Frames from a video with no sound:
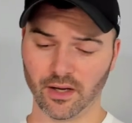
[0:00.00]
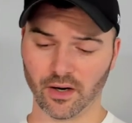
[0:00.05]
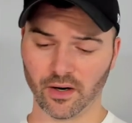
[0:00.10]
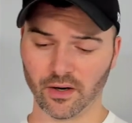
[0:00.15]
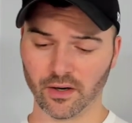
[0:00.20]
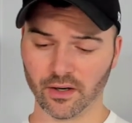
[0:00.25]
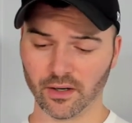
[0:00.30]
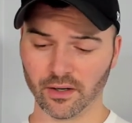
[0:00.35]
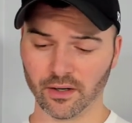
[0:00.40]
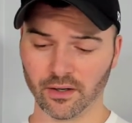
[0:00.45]

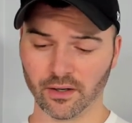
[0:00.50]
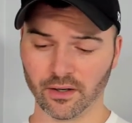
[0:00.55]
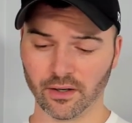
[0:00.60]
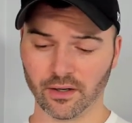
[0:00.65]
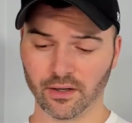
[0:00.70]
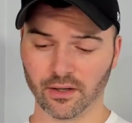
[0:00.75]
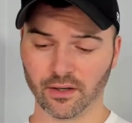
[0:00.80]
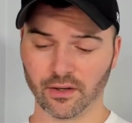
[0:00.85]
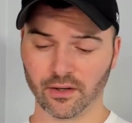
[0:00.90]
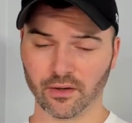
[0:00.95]
are
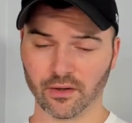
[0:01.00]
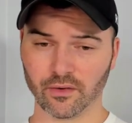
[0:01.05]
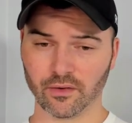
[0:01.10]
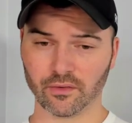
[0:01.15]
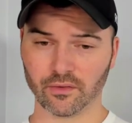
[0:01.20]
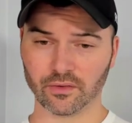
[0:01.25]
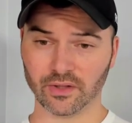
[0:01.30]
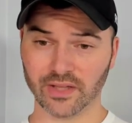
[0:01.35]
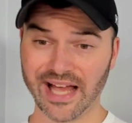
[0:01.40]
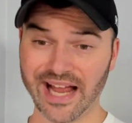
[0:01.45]

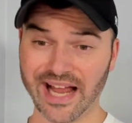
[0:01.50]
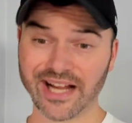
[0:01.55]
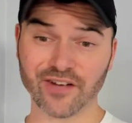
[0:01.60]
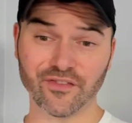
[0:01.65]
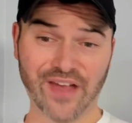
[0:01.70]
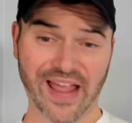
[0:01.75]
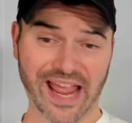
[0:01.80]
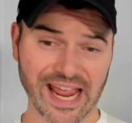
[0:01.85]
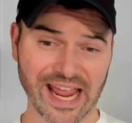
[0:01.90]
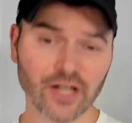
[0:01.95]
lack
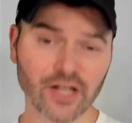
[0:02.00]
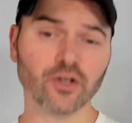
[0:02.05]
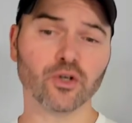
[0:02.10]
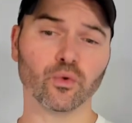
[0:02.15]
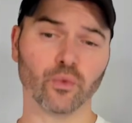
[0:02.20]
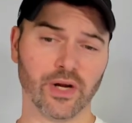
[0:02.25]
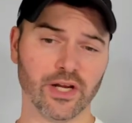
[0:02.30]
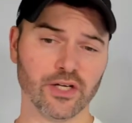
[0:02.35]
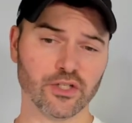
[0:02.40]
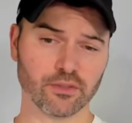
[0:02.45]
of ankle
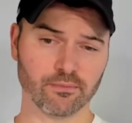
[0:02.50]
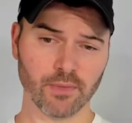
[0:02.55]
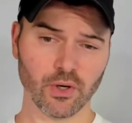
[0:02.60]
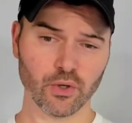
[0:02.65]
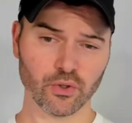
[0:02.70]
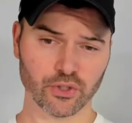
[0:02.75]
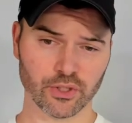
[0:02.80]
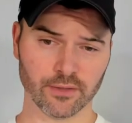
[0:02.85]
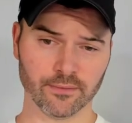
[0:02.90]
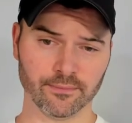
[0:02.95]
range of
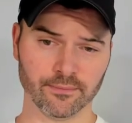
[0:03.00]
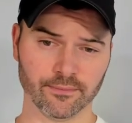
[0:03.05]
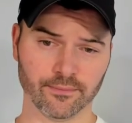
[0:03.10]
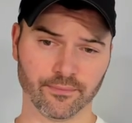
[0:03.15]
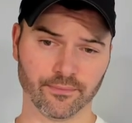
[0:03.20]
motion,